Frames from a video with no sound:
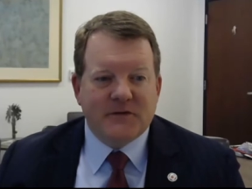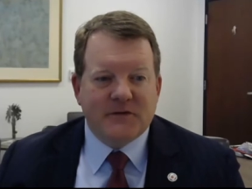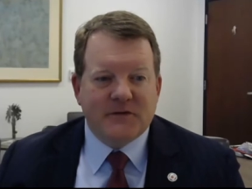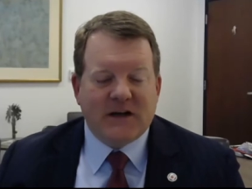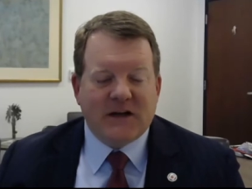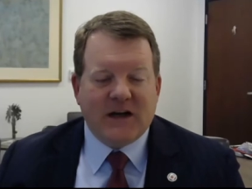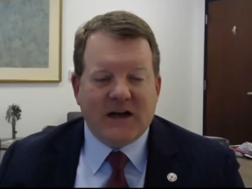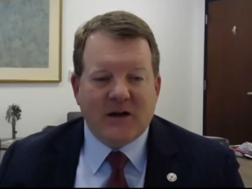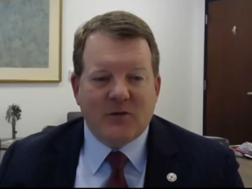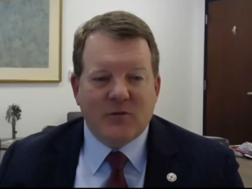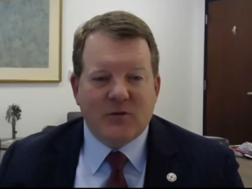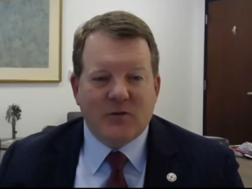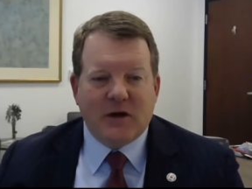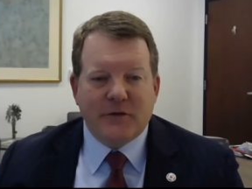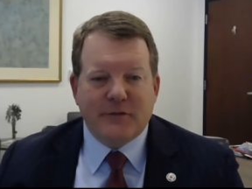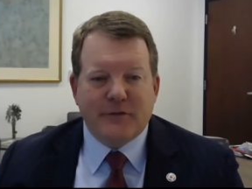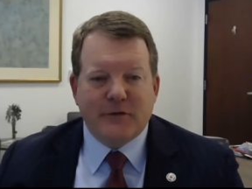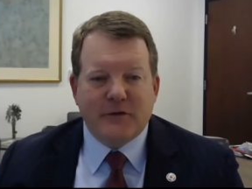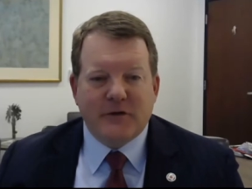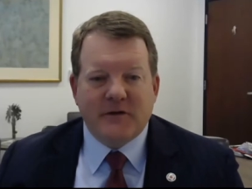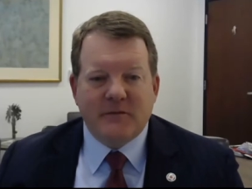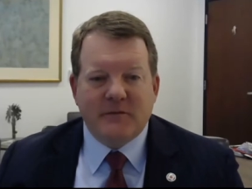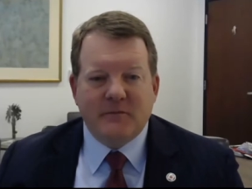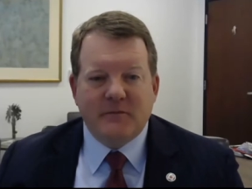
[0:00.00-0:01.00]
Todd
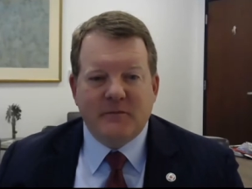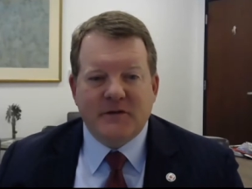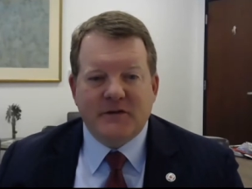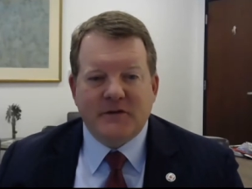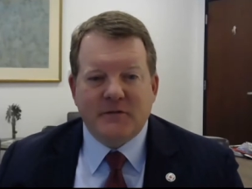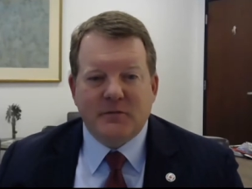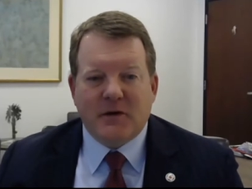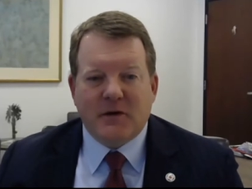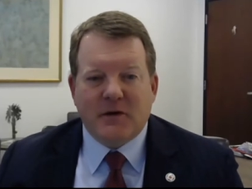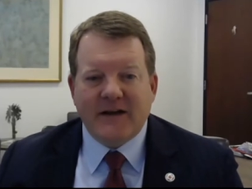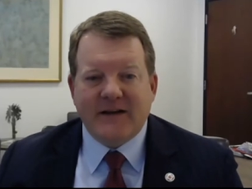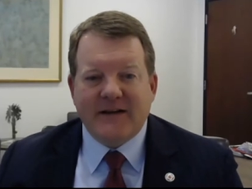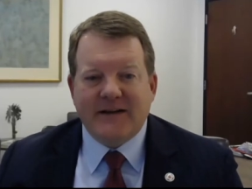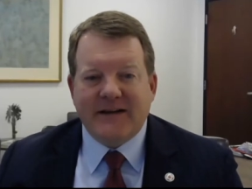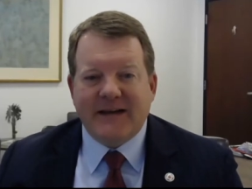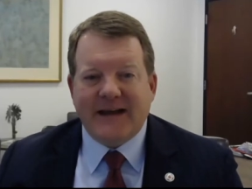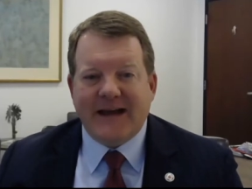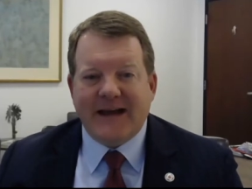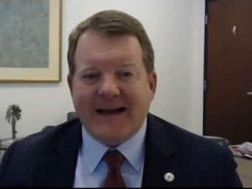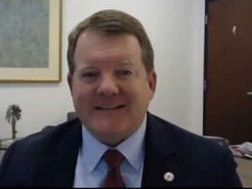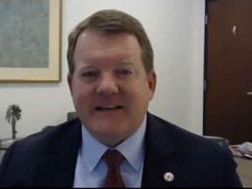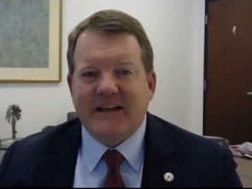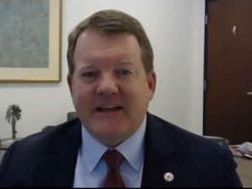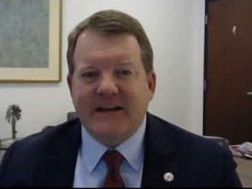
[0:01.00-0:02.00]
Rutherford and Mr. Micah
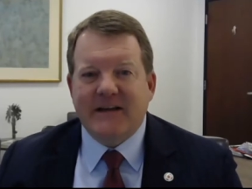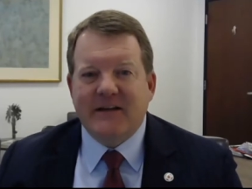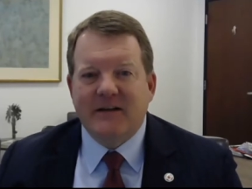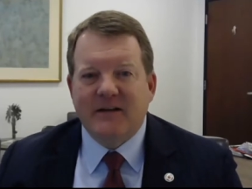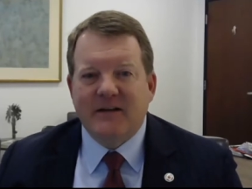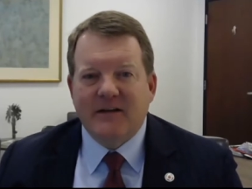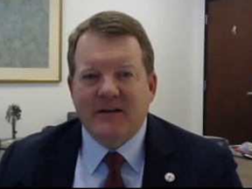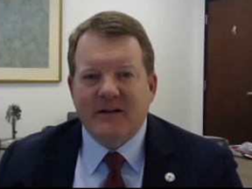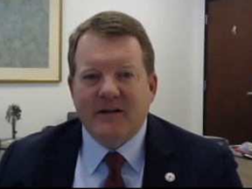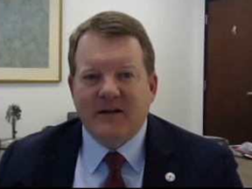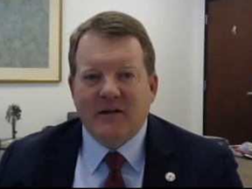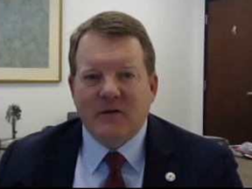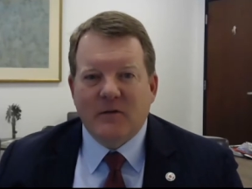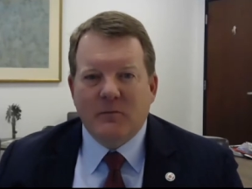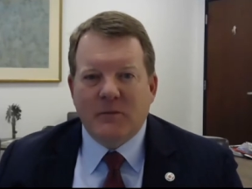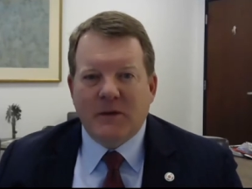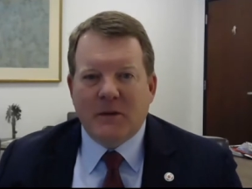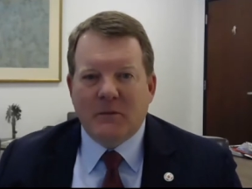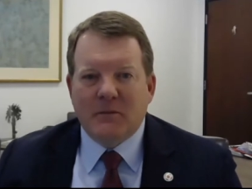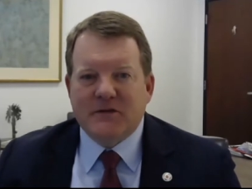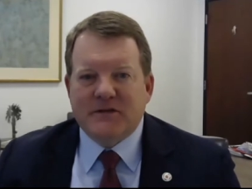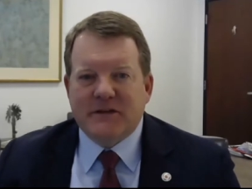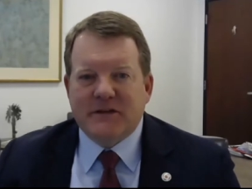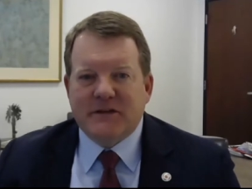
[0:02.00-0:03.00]
Caskey,
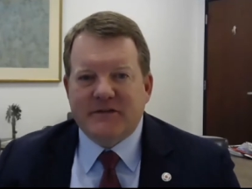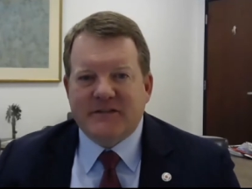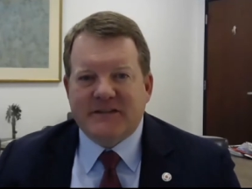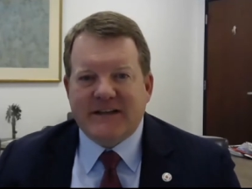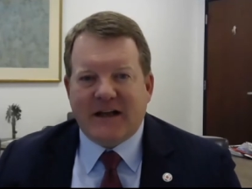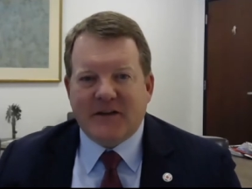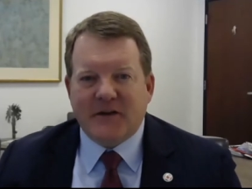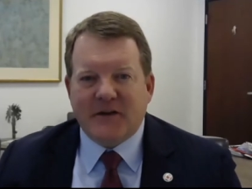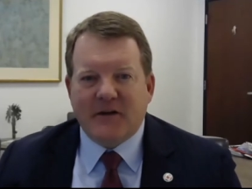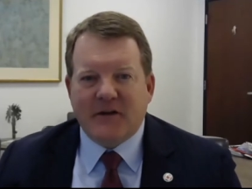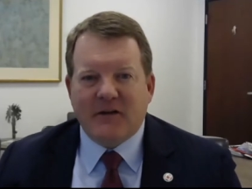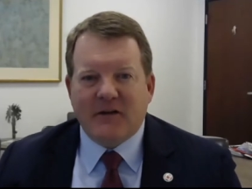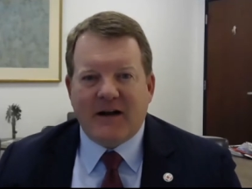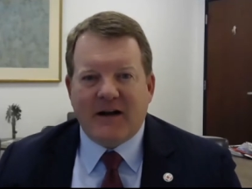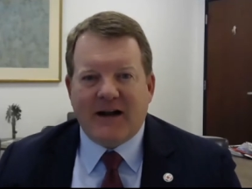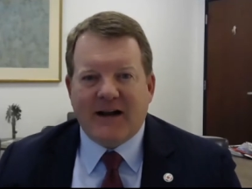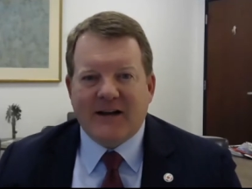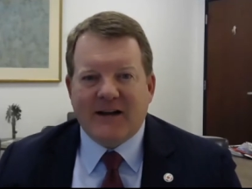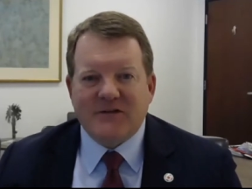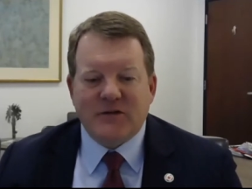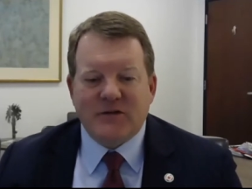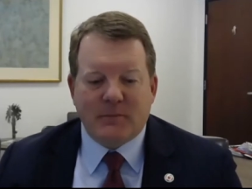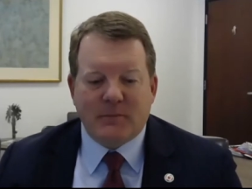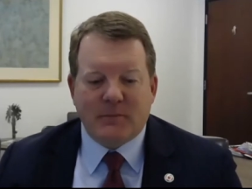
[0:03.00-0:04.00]
members of South Carolina
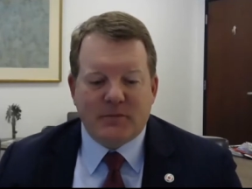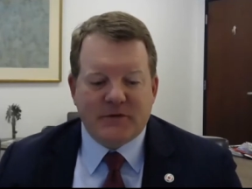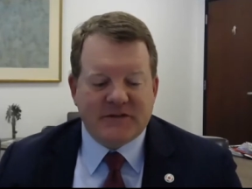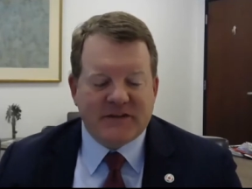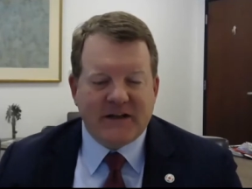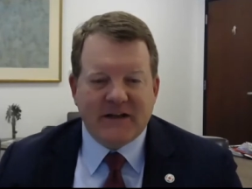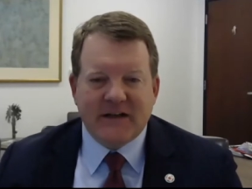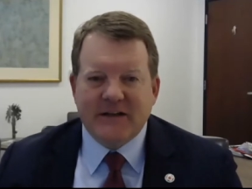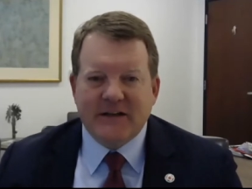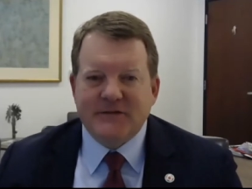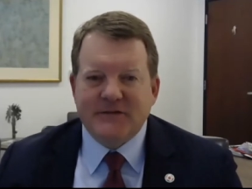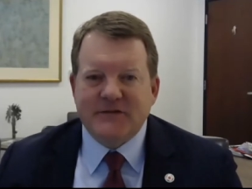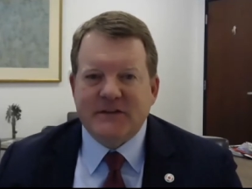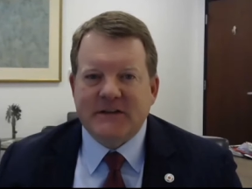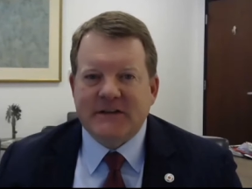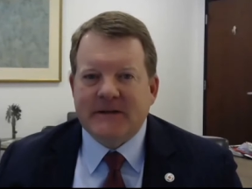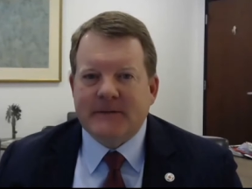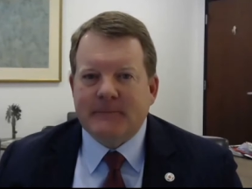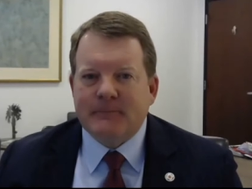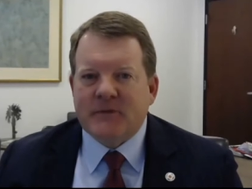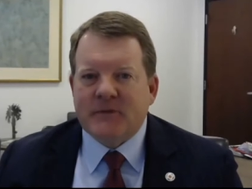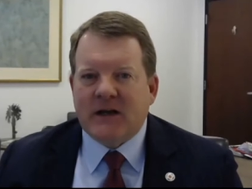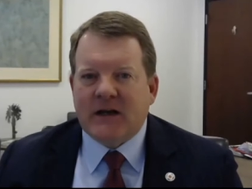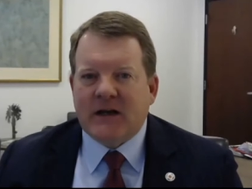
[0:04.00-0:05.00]
House of Representatives.
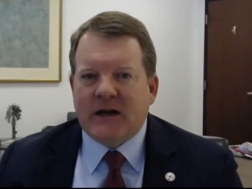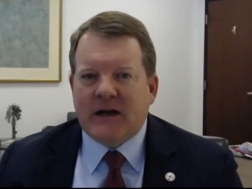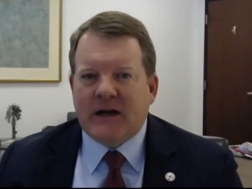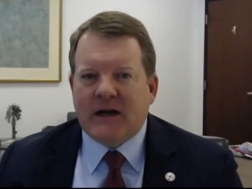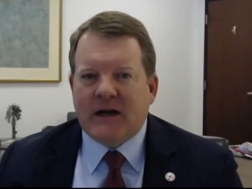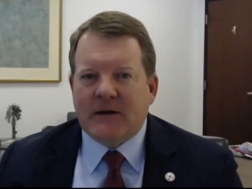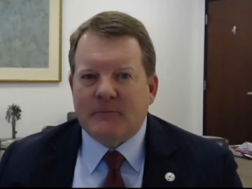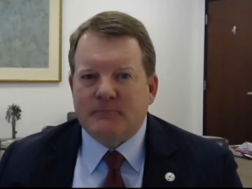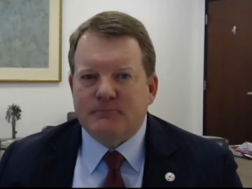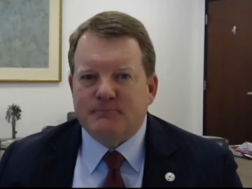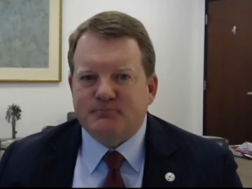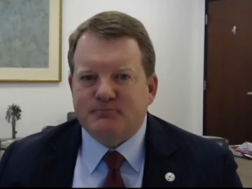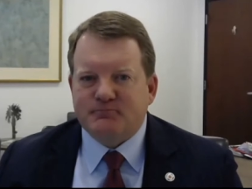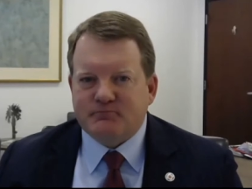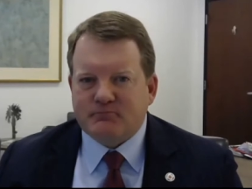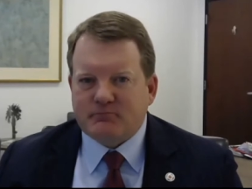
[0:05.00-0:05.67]
Um,